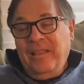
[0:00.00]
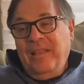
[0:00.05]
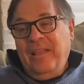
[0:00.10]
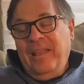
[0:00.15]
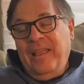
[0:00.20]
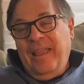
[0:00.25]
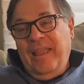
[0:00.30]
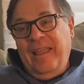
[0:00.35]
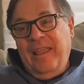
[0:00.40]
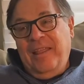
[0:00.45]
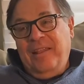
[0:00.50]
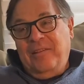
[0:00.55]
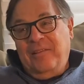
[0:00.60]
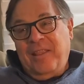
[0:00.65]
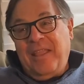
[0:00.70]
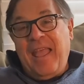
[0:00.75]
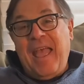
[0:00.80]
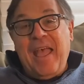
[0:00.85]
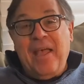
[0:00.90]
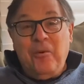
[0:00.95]
and
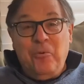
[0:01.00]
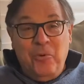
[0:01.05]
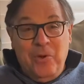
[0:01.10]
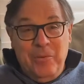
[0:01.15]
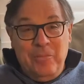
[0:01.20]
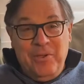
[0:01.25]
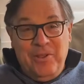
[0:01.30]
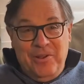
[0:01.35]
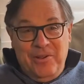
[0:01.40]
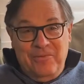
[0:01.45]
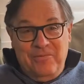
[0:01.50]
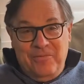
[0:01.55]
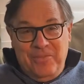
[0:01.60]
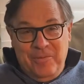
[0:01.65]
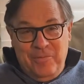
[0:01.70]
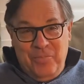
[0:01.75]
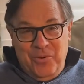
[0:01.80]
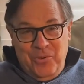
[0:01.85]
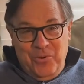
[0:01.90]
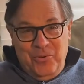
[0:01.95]
Cat Women of the
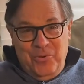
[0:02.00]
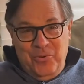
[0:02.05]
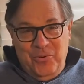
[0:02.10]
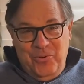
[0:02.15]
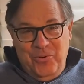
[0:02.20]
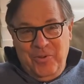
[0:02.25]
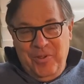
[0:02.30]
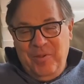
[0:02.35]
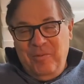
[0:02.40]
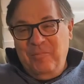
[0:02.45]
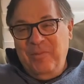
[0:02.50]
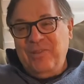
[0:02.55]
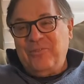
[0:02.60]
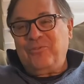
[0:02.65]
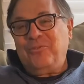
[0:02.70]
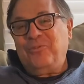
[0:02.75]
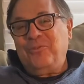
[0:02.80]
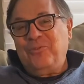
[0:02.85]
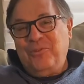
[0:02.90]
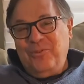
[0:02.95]
Moon and
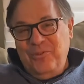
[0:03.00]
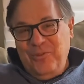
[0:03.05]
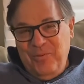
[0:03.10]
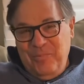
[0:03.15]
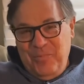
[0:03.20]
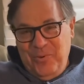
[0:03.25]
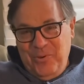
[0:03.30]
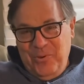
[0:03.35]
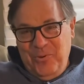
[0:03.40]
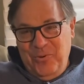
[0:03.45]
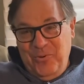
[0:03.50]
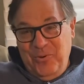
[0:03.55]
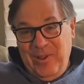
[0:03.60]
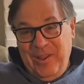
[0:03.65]
Missile to the Moon,